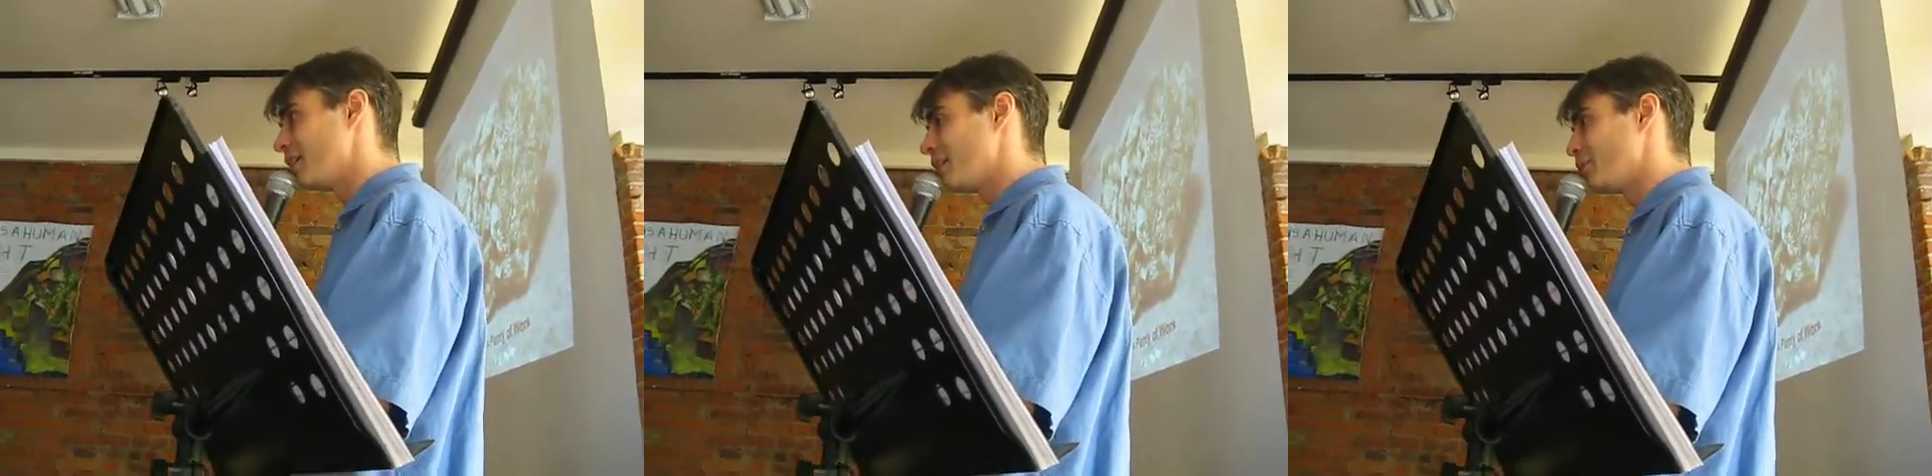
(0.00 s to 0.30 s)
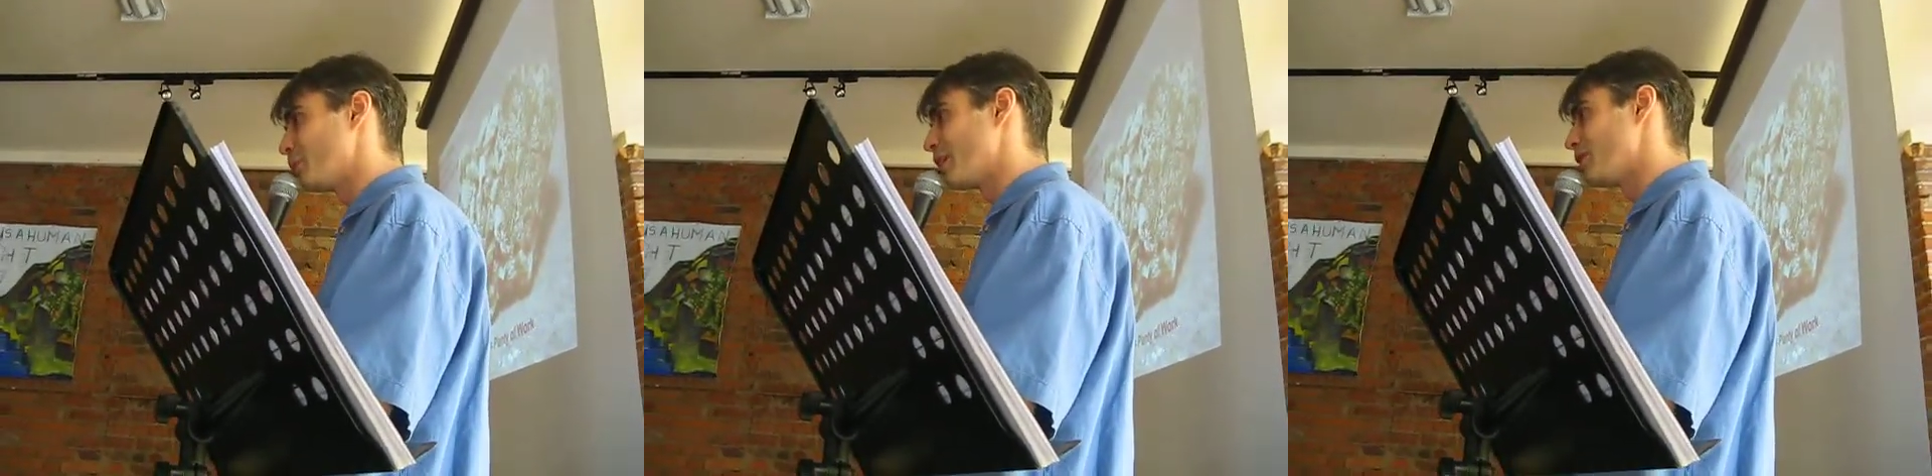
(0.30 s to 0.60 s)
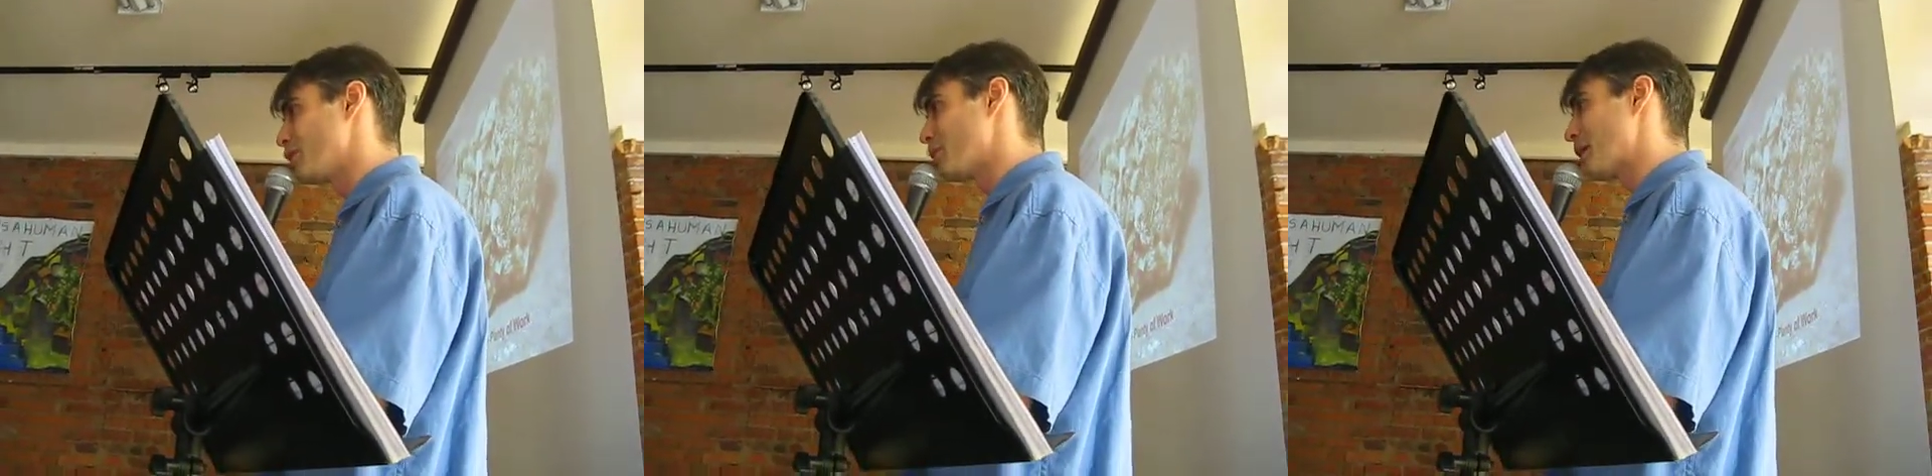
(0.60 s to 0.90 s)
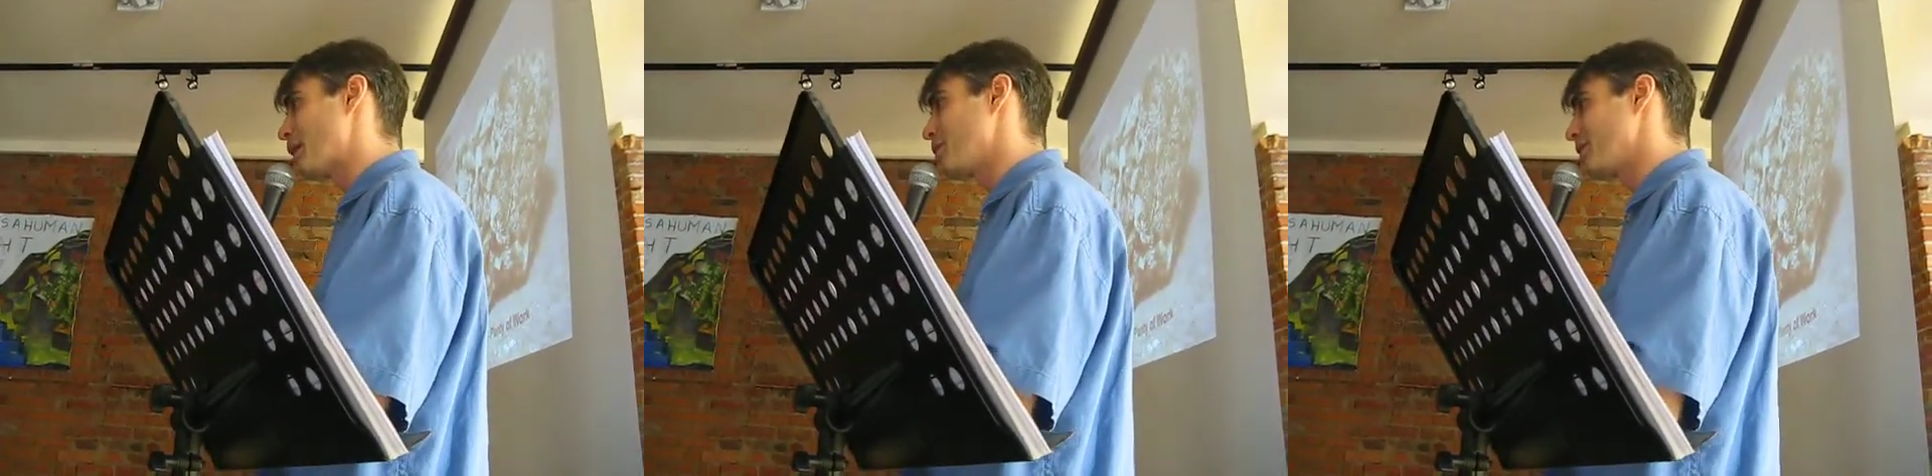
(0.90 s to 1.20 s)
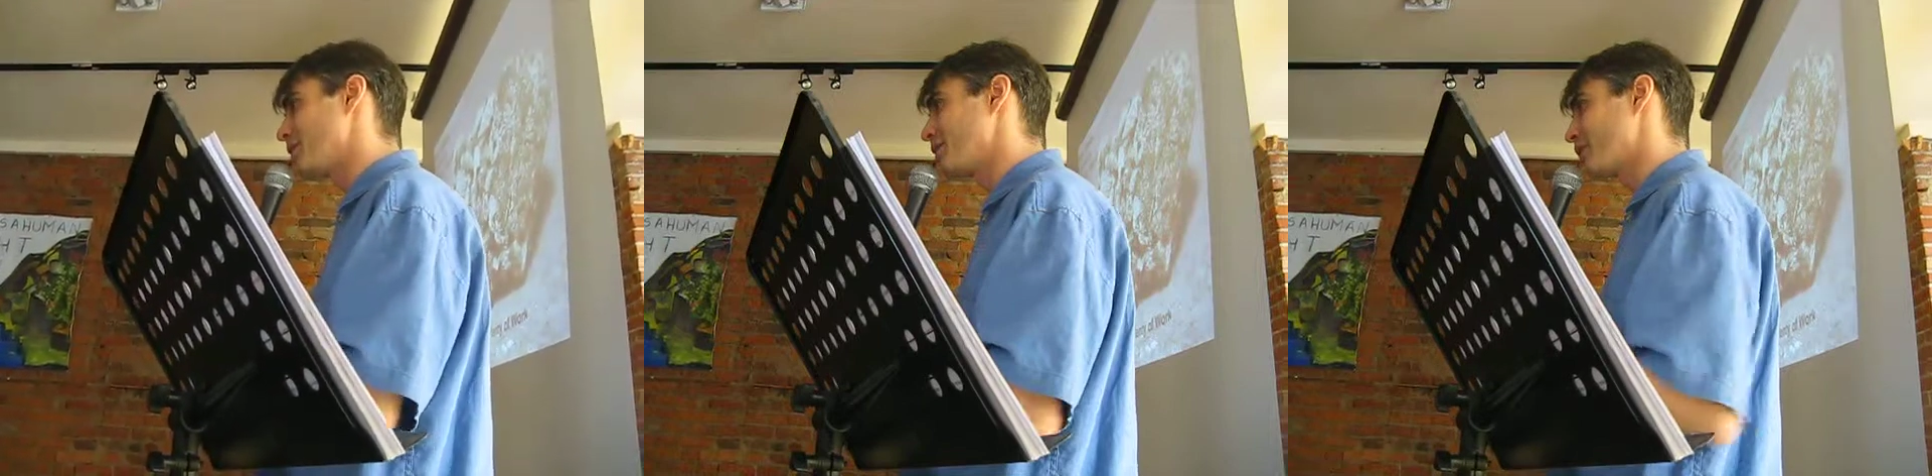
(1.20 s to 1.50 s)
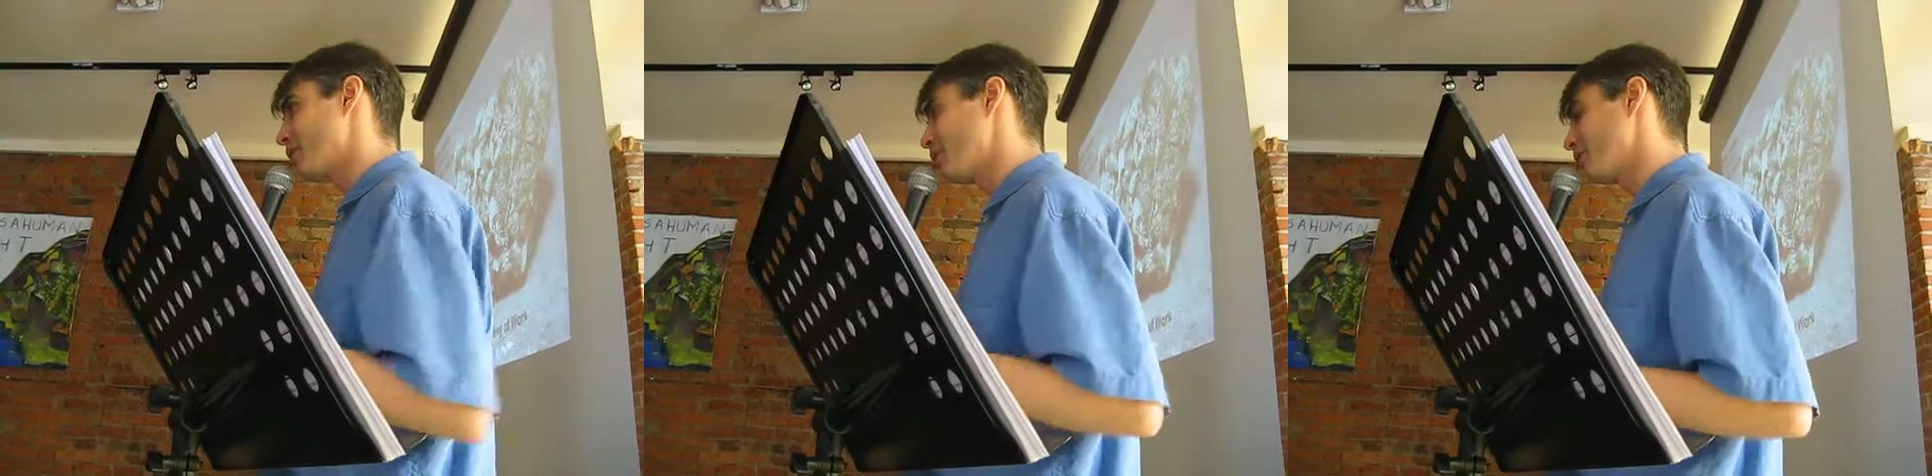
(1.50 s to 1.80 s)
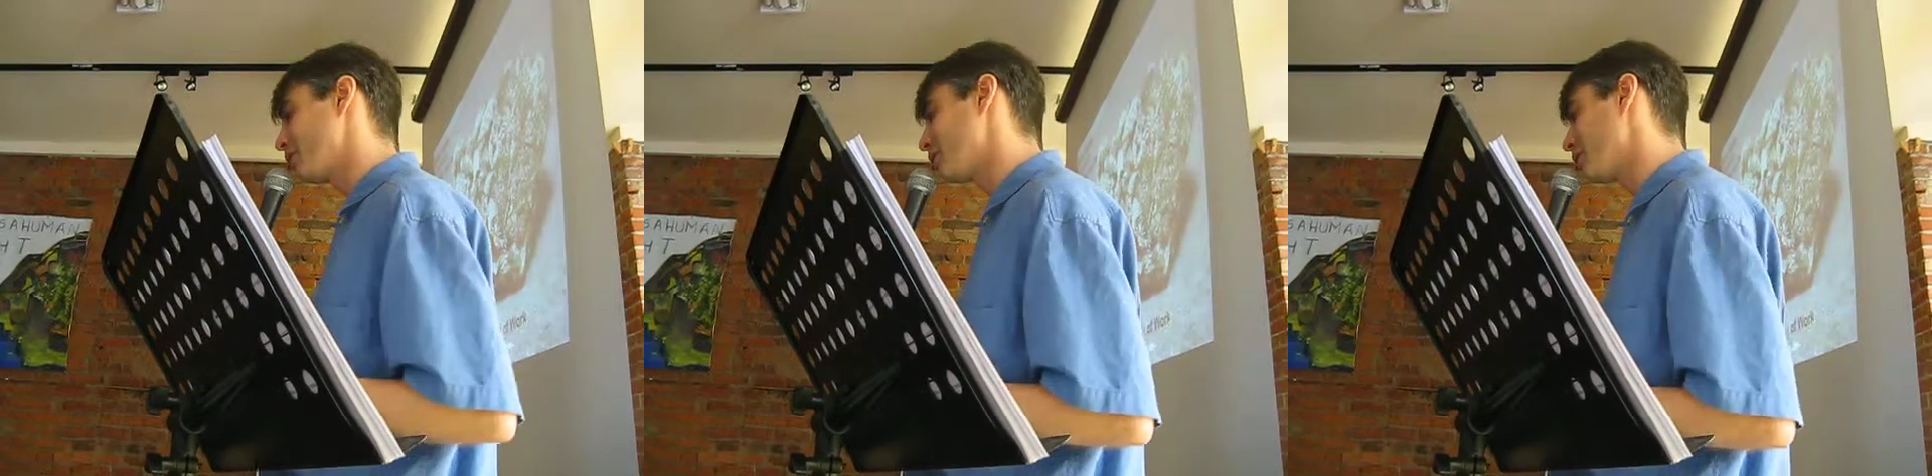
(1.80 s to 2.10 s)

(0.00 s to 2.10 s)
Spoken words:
And what ended up happening in Stephanopoulos, a